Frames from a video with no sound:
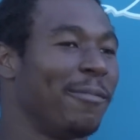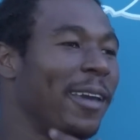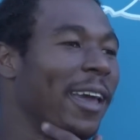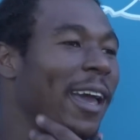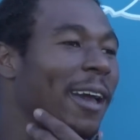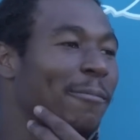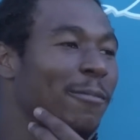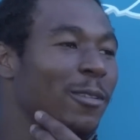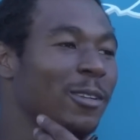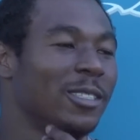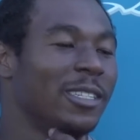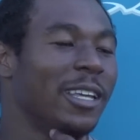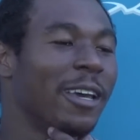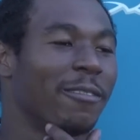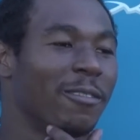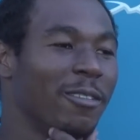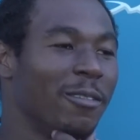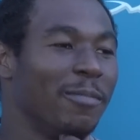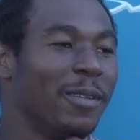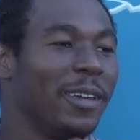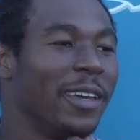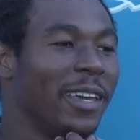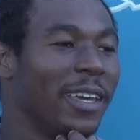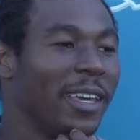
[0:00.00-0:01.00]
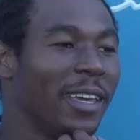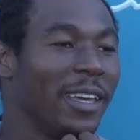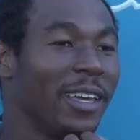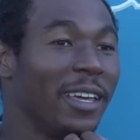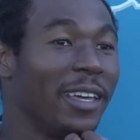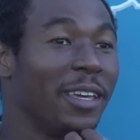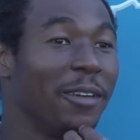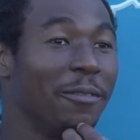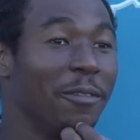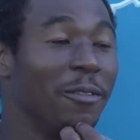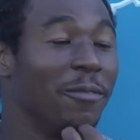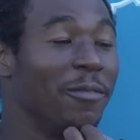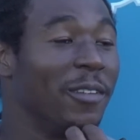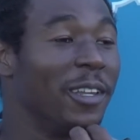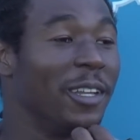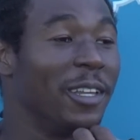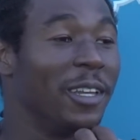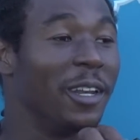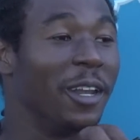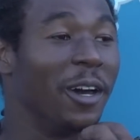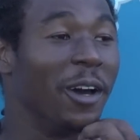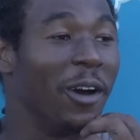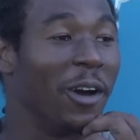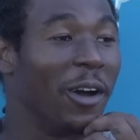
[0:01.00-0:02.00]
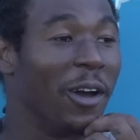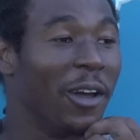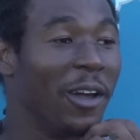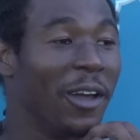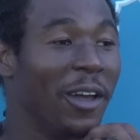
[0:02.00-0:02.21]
I'd most definitely be an evil villain though,